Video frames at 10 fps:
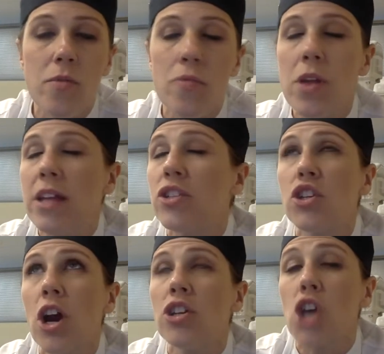It
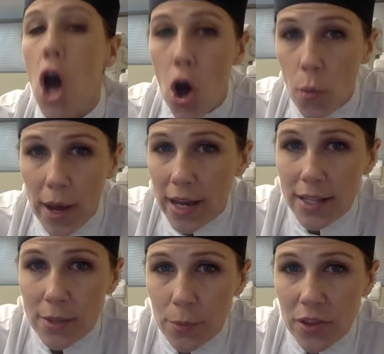starts
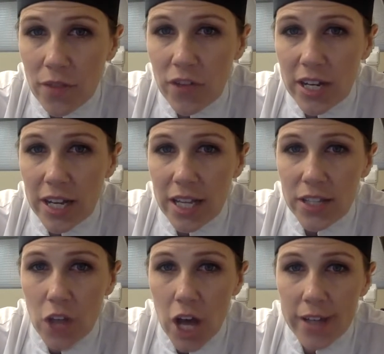always with the vanilla
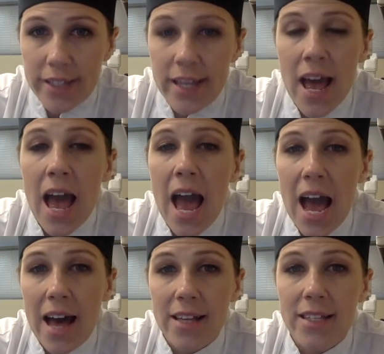sauce
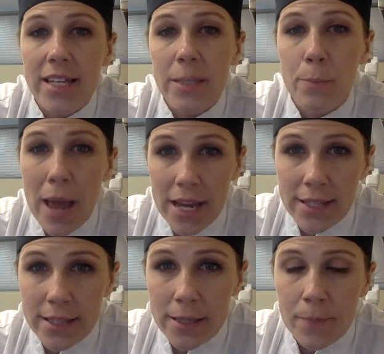as its
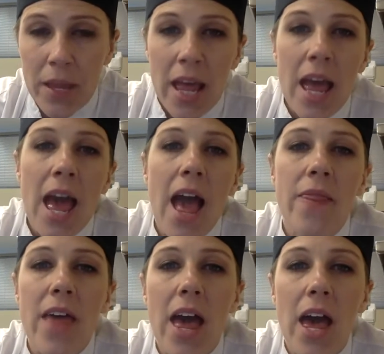base,
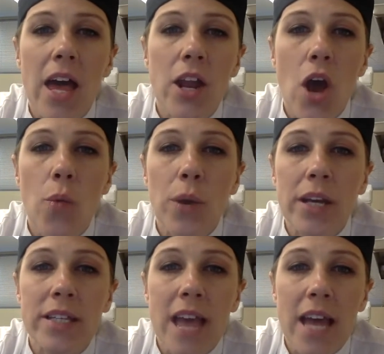and then
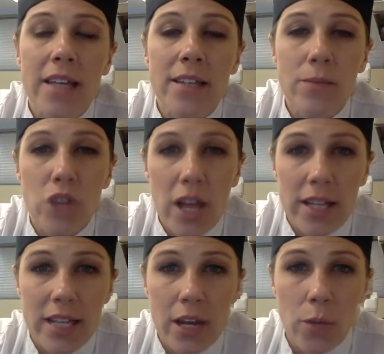we take some
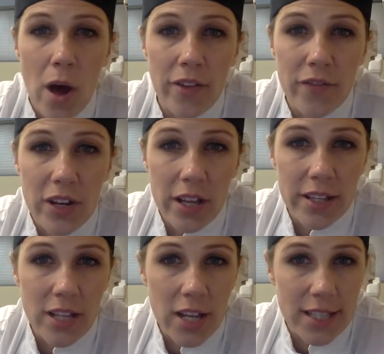gelatin while the
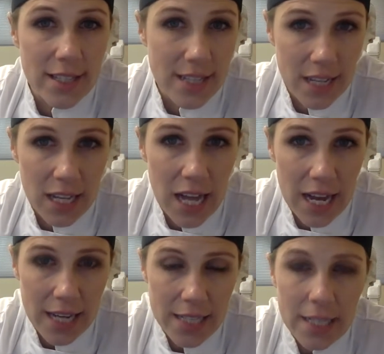vanilla sauce is still
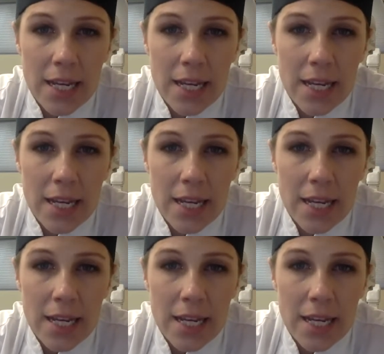hot,